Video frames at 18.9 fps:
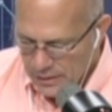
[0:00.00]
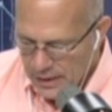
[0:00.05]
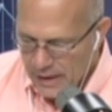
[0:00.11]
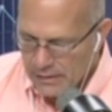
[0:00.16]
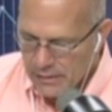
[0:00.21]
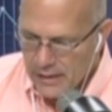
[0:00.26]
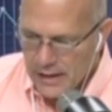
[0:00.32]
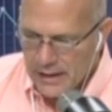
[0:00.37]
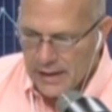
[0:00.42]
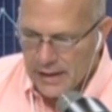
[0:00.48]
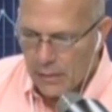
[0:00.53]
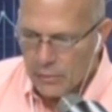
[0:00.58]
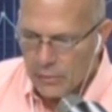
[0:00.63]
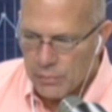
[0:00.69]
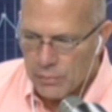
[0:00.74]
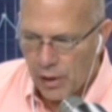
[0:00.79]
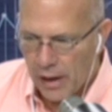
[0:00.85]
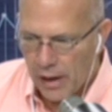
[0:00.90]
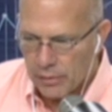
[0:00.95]
And I think that
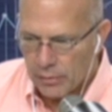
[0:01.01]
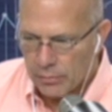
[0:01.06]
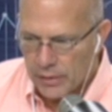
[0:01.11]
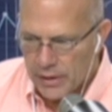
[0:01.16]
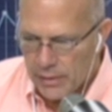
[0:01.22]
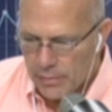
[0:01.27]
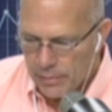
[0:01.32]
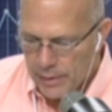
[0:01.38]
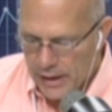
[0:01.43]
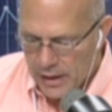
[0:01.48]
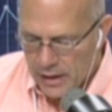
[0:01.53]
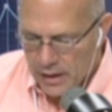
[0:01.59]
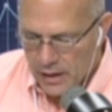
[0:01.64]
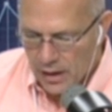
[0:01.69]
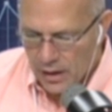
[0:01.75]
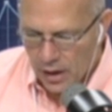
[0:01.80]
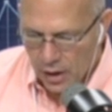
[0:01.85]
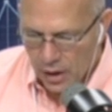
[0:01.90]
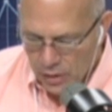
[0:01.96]
would probably be
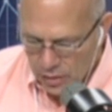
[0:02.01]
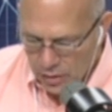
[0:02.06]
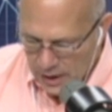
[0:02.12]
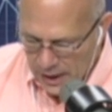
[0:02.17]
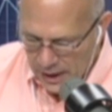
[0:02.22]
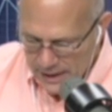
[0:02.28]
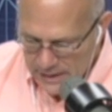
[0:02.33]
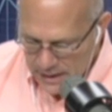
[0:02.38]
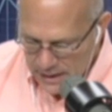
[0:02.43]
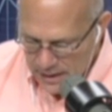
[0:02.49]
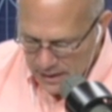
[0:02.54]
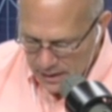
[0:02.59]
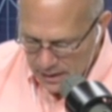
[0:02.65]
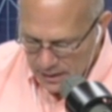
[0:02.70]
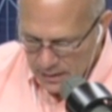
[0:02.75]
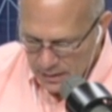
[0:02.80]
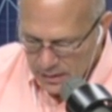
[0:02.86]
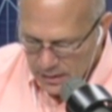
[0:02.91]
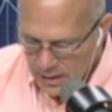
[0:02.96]
a good idea.